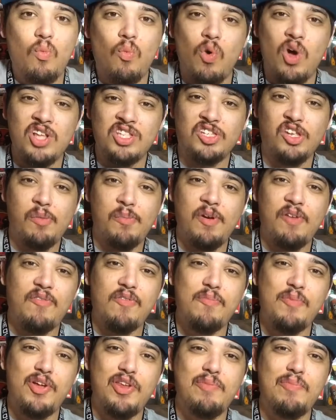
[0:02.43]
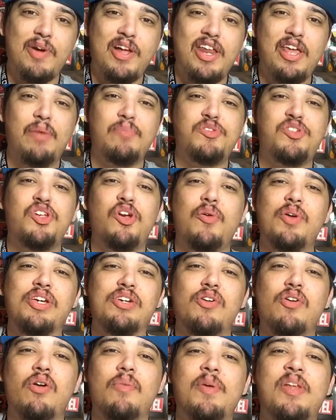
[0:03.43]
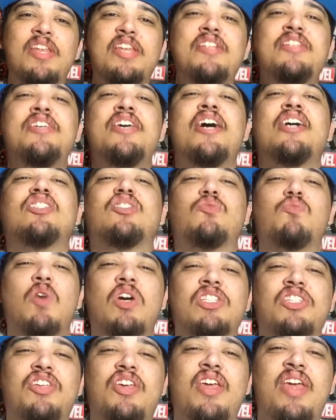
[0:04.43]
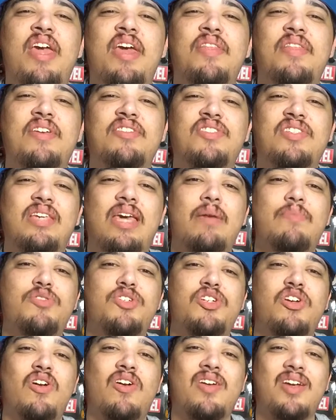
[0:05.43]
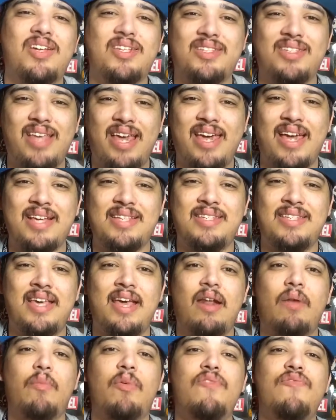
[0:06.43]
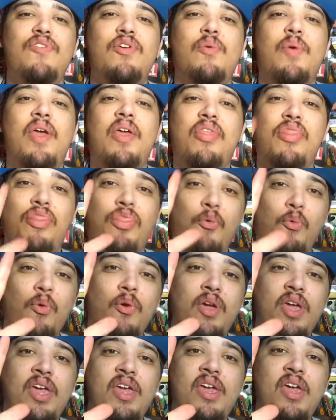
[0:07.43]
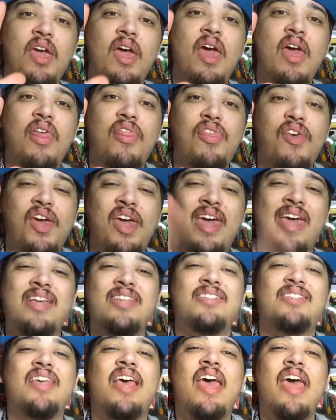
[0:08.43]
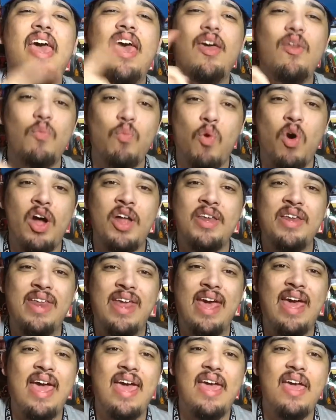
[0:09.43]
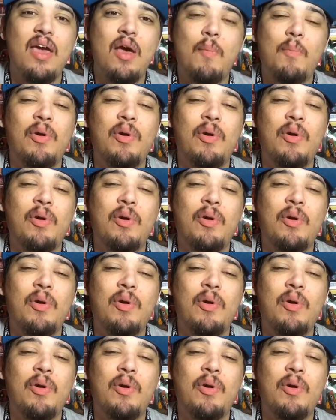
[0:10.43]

What's up everybody, my name's Joey Corbin, yes, once again, the same shirt, because like I said, I'm reviewing three things in one day.